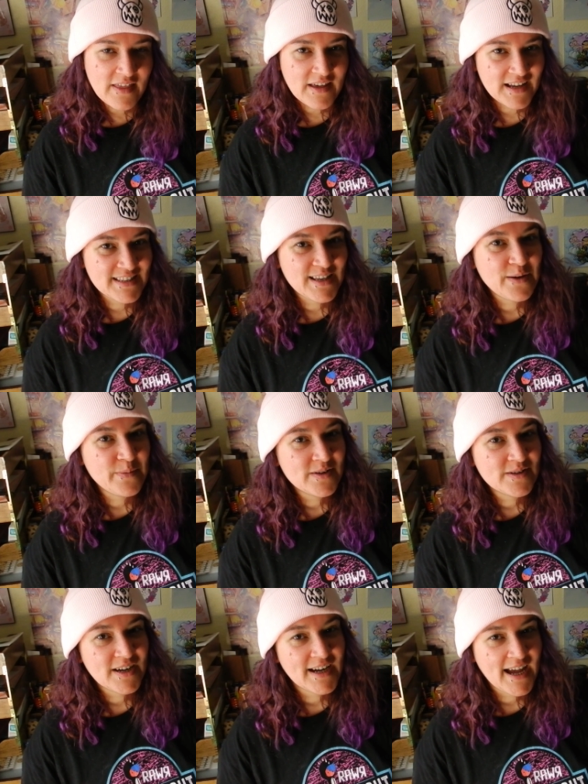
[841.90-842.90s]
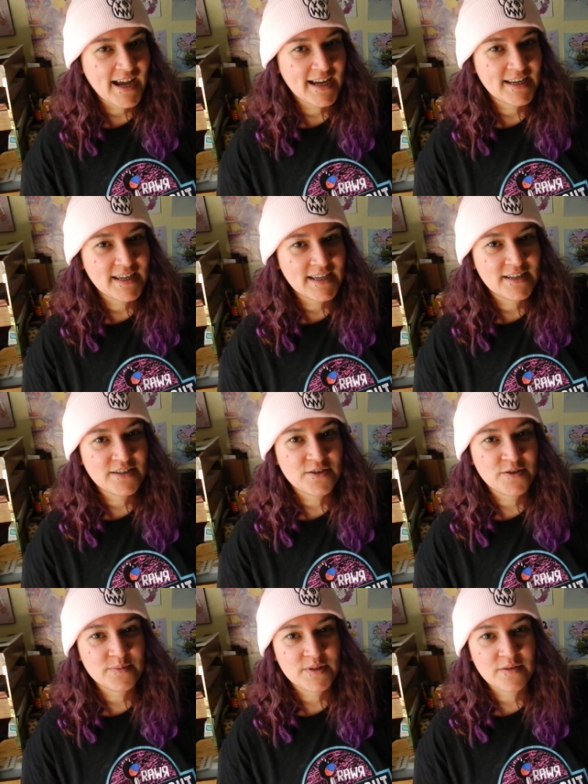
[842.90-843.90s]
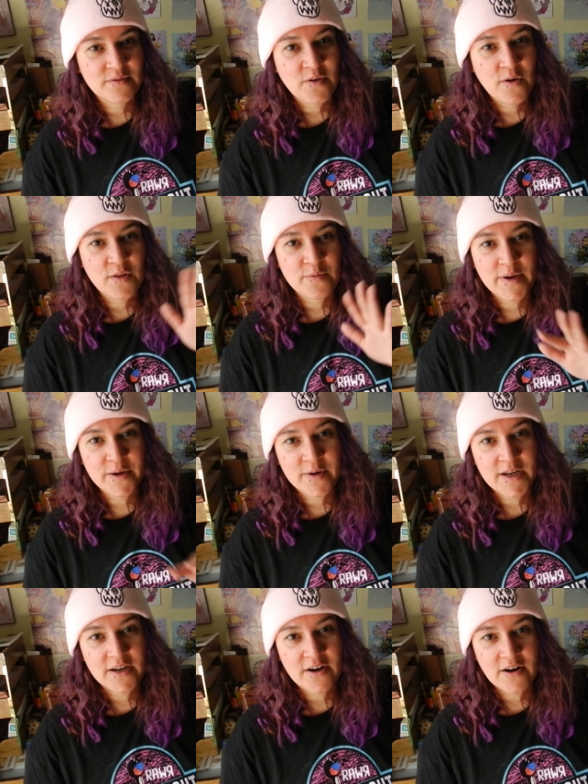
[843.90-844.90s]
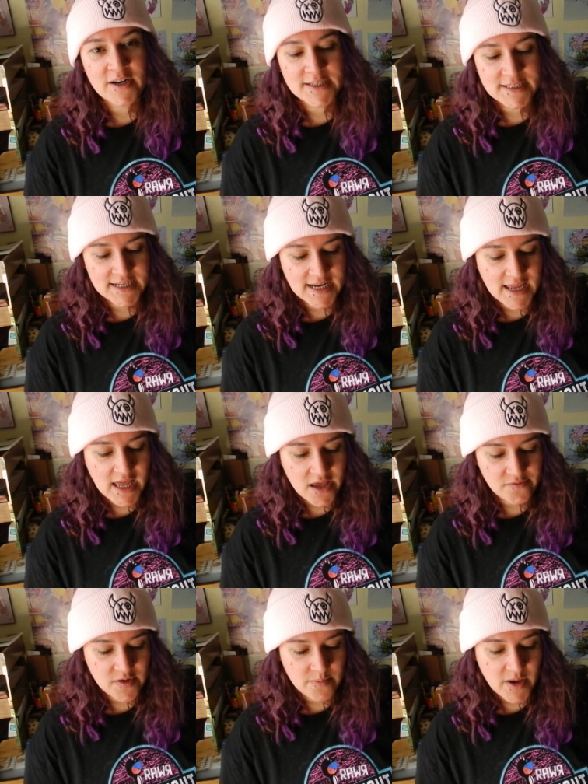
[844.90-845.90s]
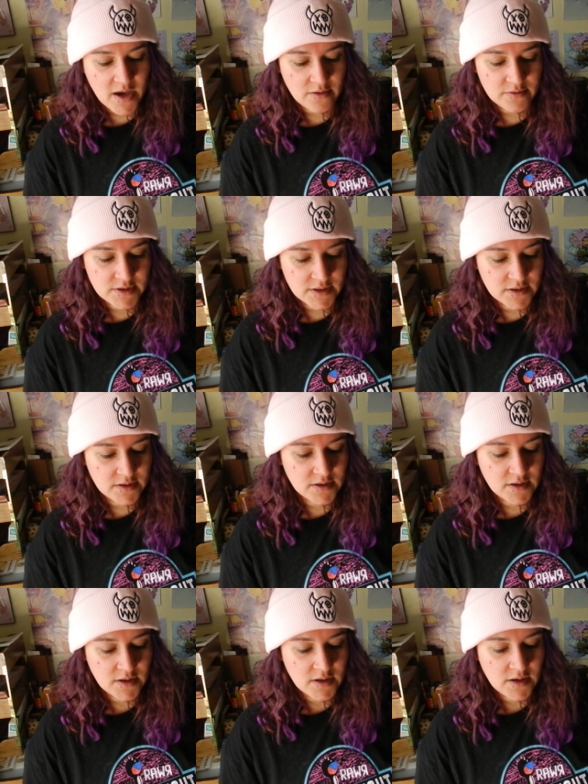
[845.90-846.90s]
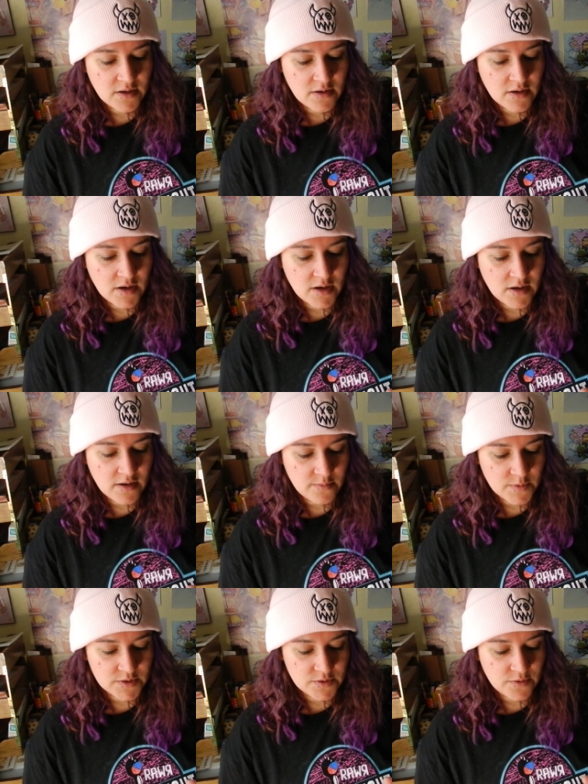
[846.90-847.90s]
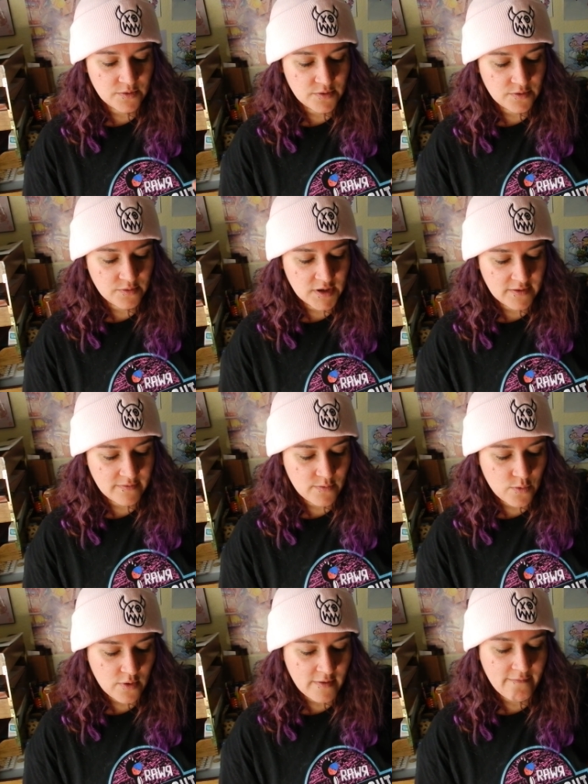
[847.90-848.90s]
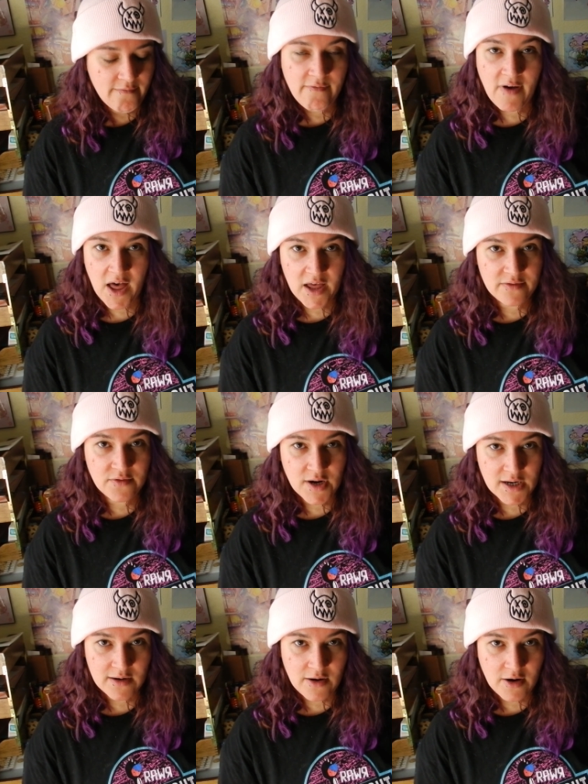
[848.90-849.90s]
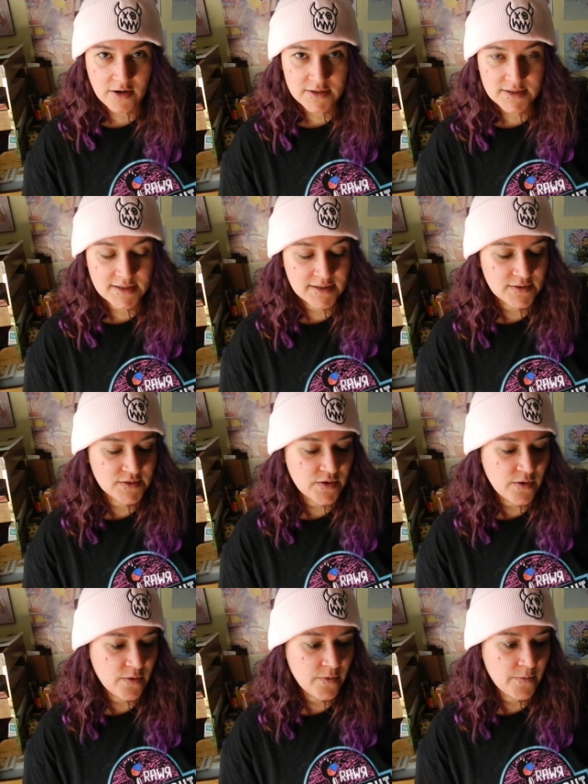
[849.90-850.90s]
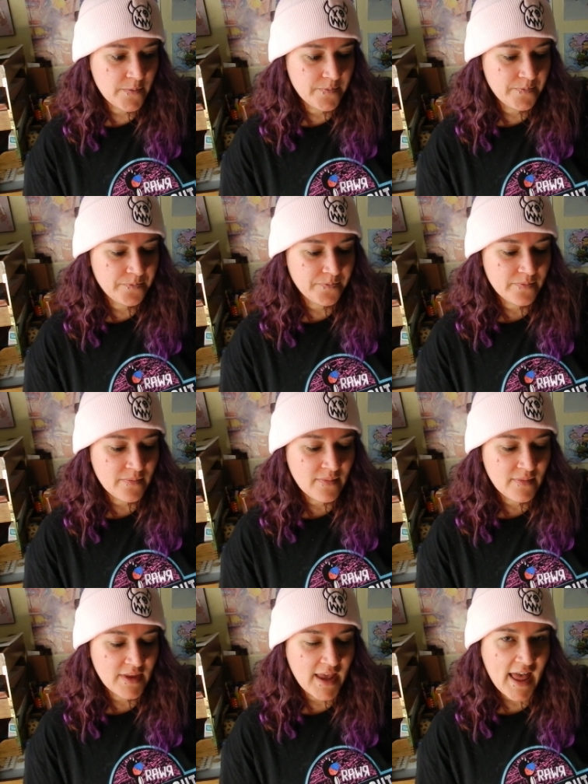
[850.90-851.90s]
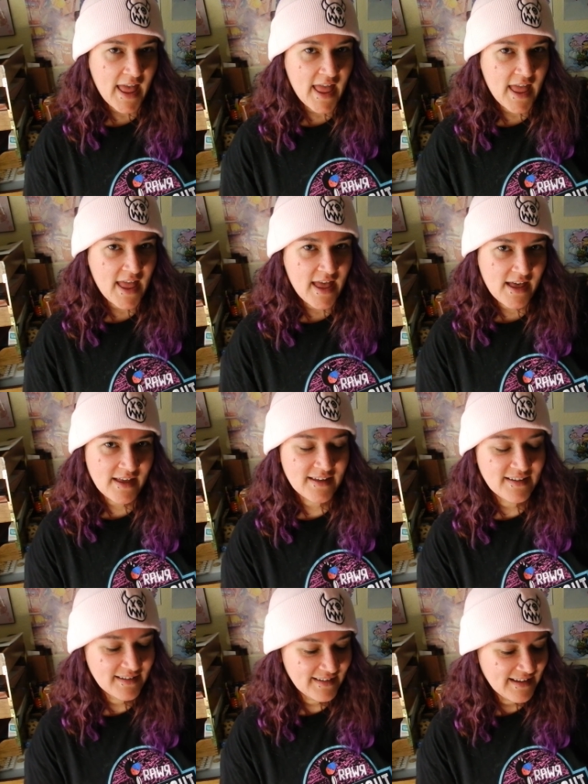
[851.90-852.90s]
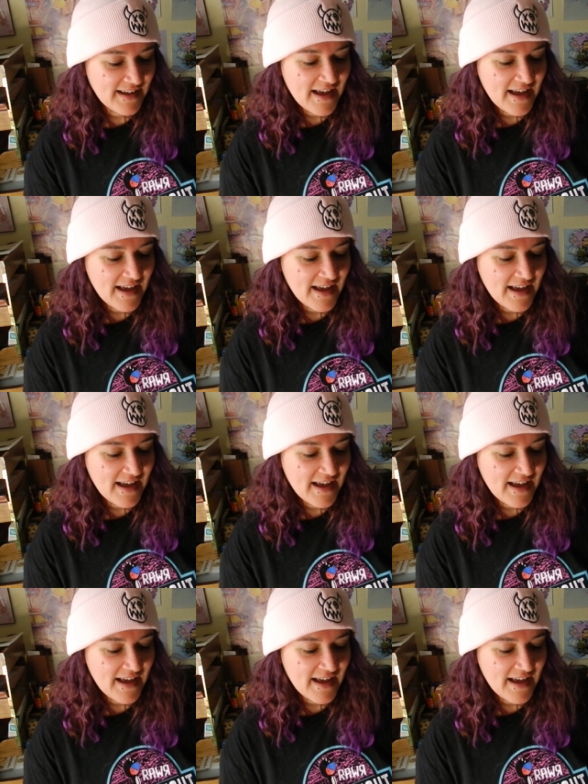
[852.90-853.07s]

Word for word: that's how much I had in terms of all of my credit cards. And I have about um, one, two, three, four, five credit cards. So yeah.